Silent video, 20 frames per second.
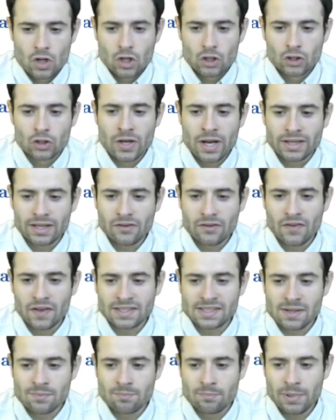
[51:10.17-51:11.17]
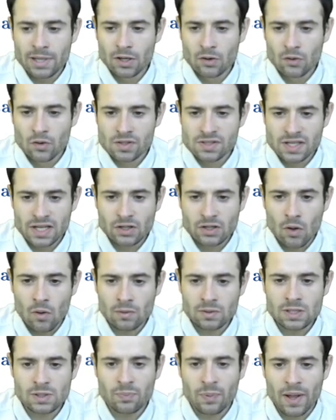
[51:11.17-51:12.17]
the net effect is ambiguous, it
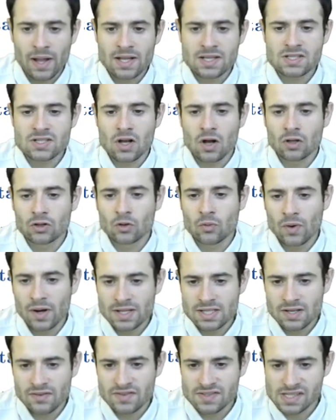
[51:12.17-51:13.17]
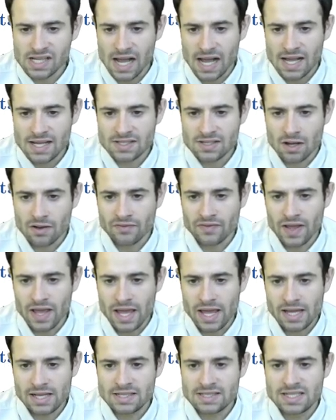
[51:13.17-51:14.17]
all depends on the relative size of
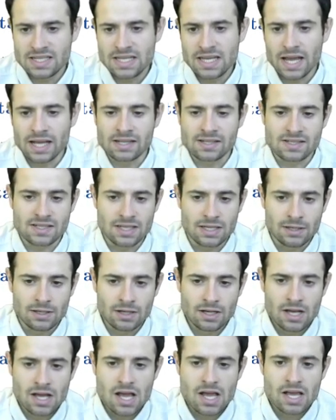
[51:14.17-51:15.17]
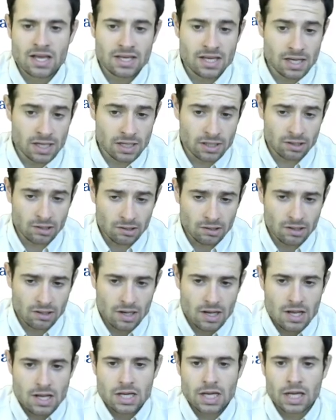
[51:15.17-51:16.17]
A, D, and C. Here,
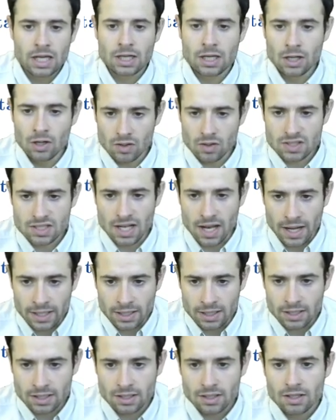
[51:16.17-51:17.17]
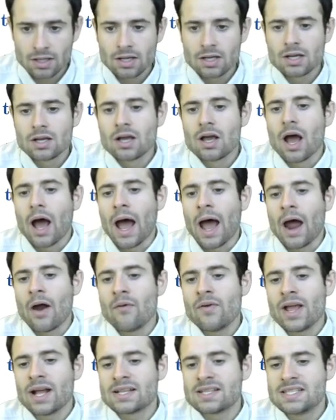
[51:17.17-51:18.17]
it looks like
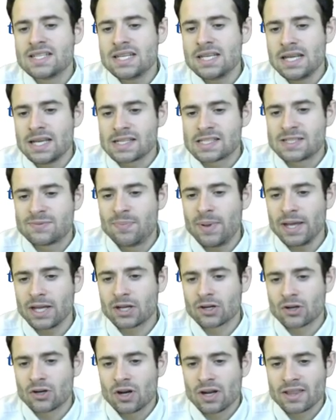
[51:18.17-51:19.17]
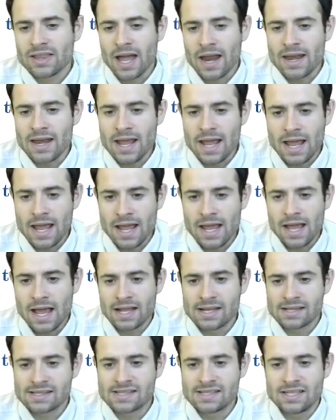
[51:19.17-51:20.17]
area D is bigger than A
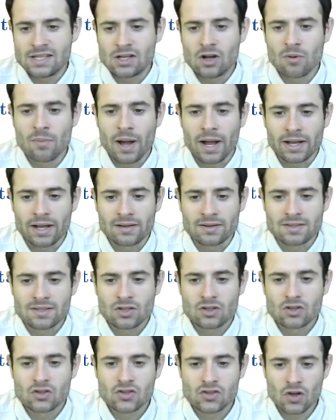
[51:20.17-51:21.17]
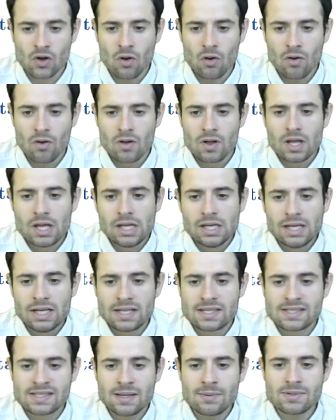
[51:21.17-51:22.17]
and C combined. So
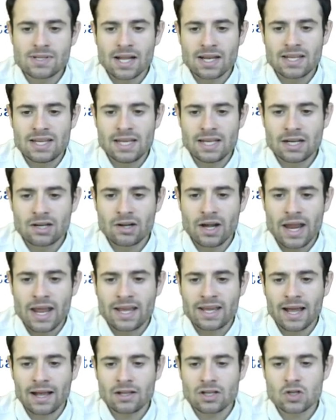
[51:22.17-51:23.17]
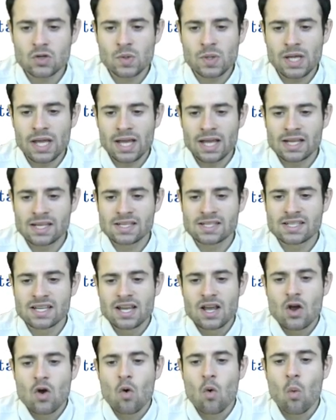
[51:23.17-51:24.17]
it seems that here a country is
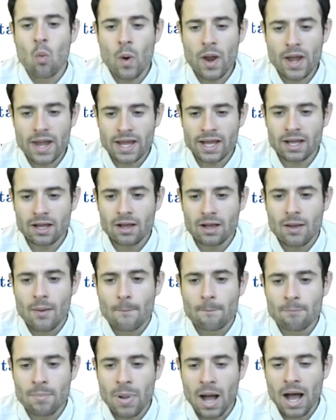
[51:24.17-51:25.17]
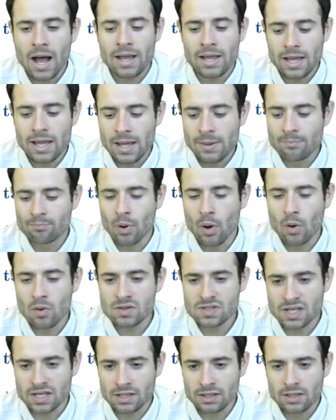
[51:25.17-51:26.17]
winning by
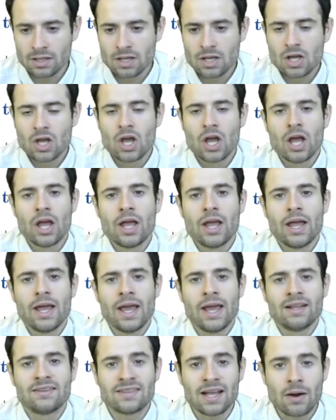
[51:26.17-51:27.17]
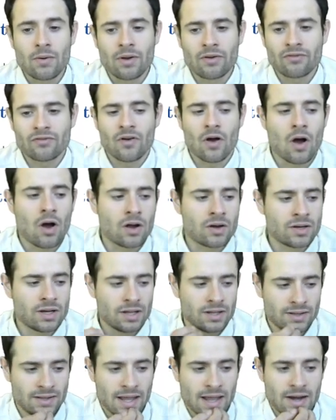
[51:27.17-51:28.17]
imposing a tariff on
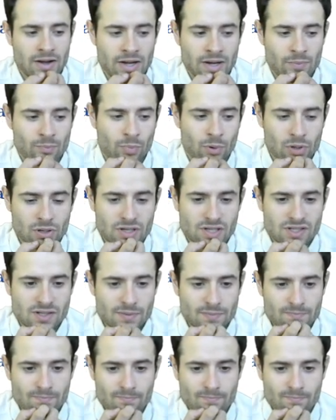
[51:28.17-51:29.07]
their imports.